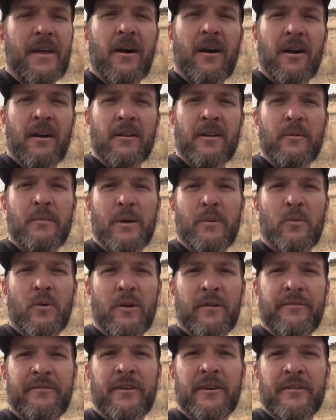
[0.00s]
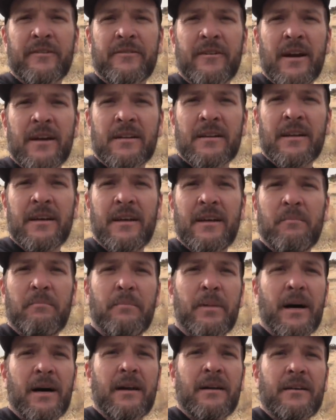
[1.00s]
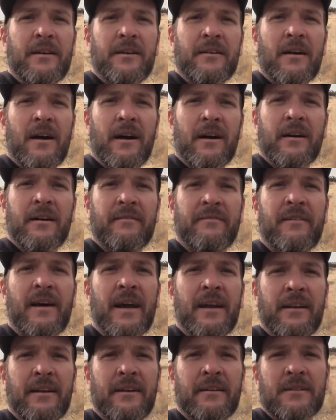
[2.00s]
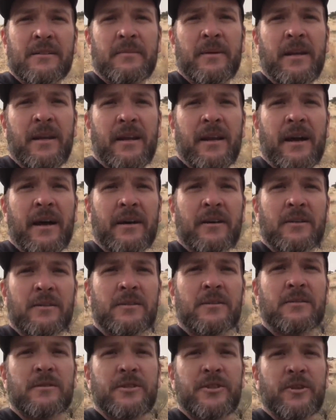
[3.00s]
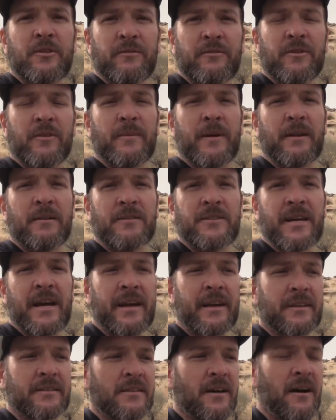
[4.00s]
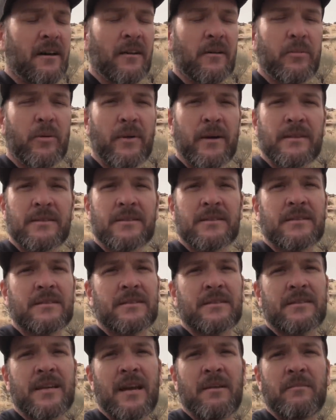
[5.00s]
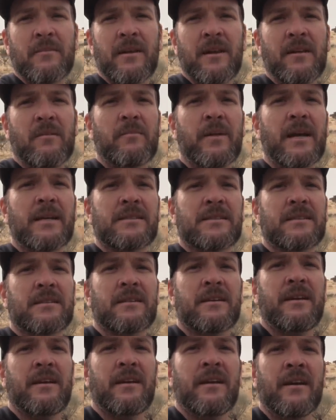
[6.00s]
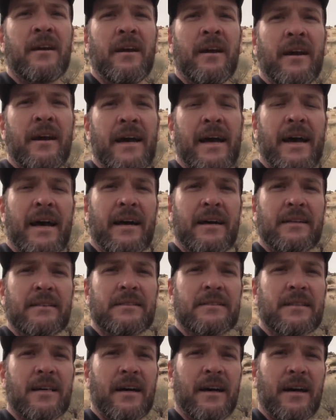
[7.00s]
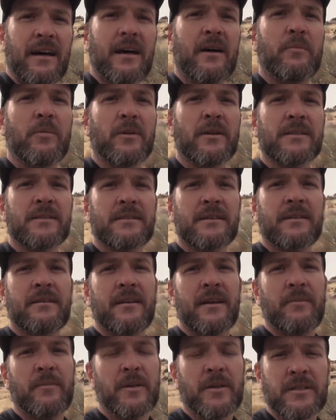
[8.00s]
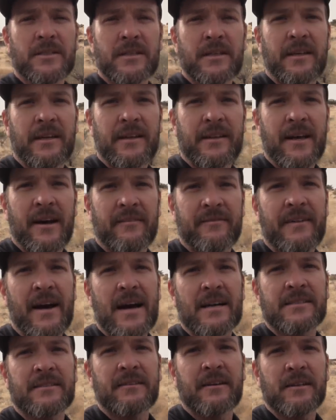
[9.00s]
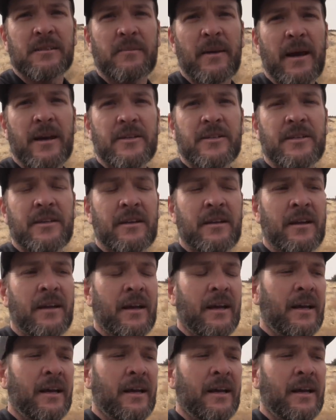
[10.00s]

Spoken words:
are a little bit more fur friendly, but you're not going to find near as many coyotes shooting full metal jackets. Hollow points is the same thing basically as a ballistic tip. You're just going to get that faster expansion.